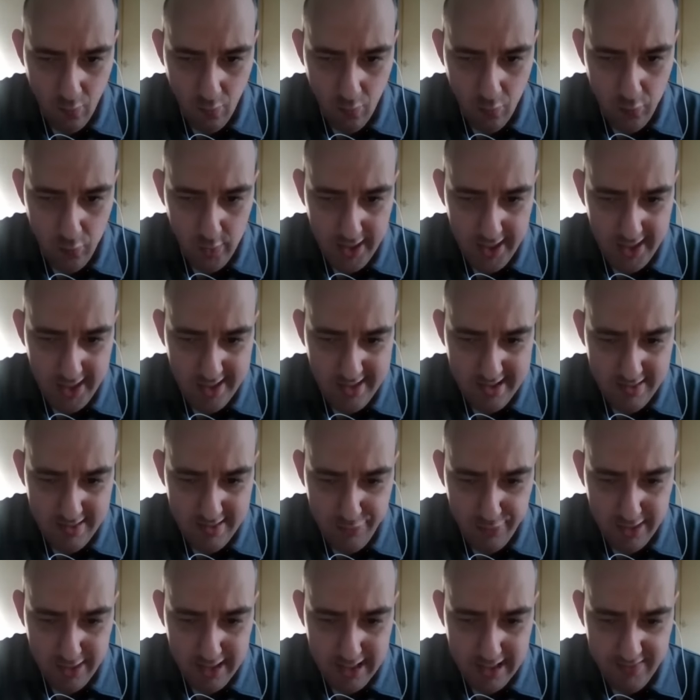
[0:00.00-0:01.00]
we
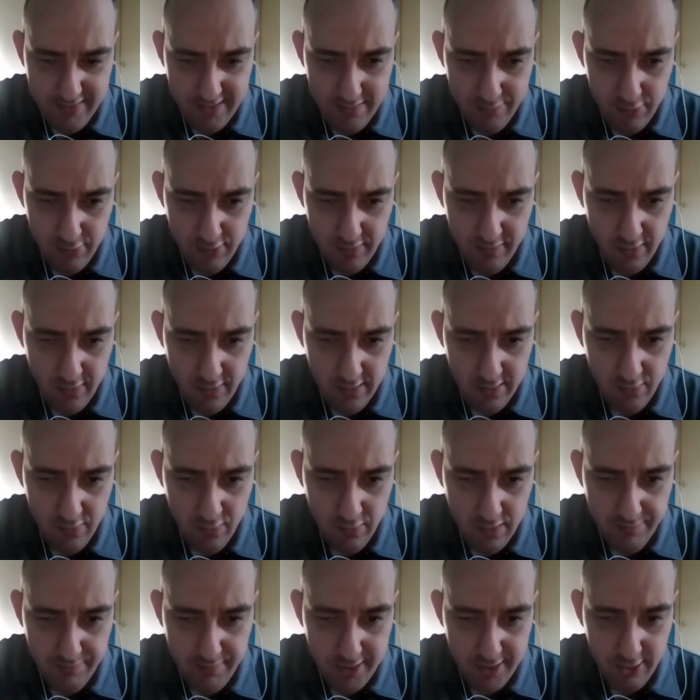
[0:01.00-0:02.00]
simply have to move on,
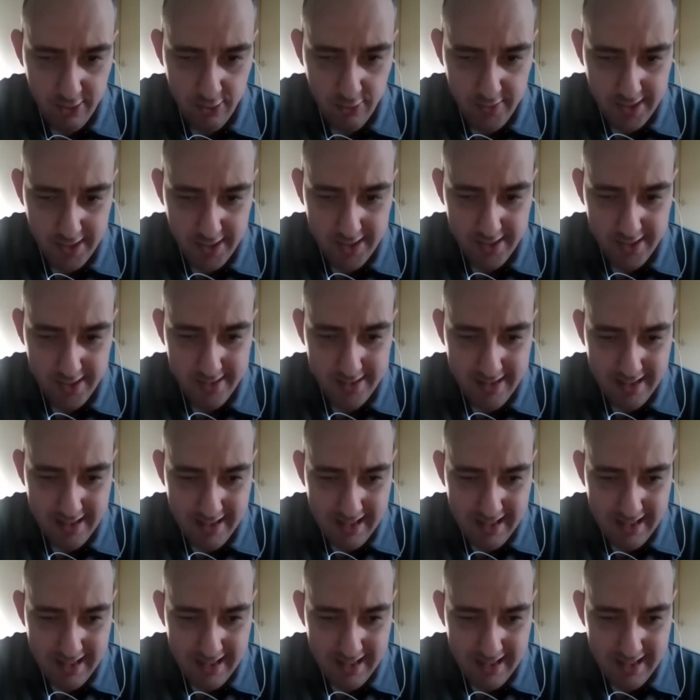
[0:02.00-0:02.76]
rebuild, and